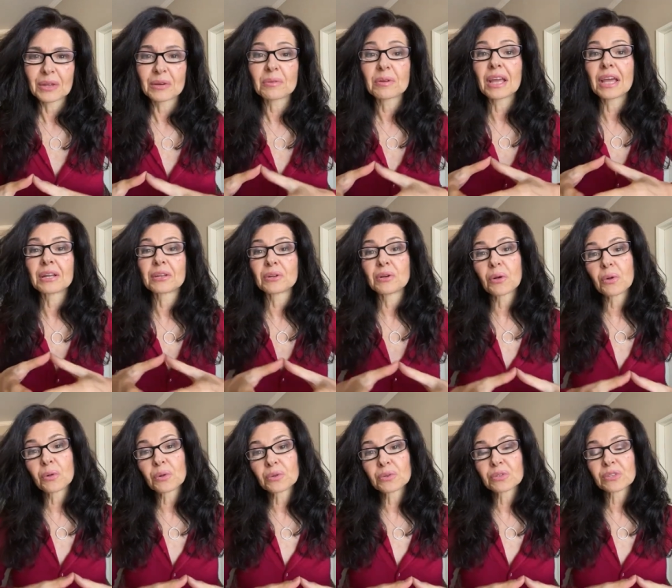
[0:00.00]
create
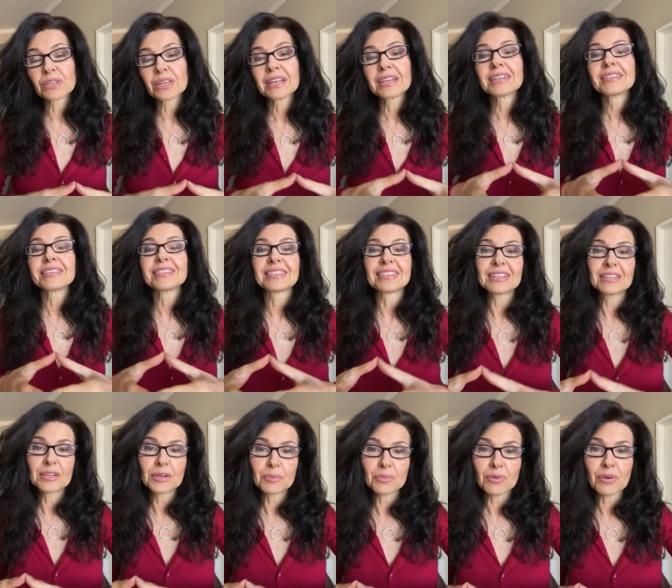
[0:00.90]
goals,
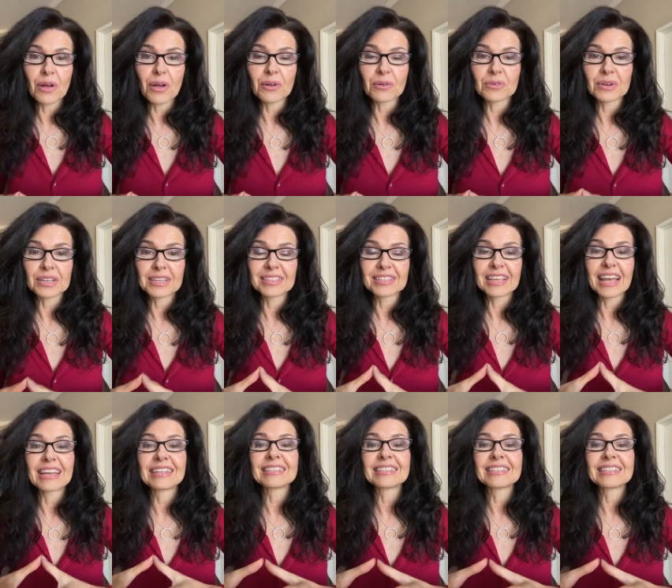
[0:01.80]
see their progress,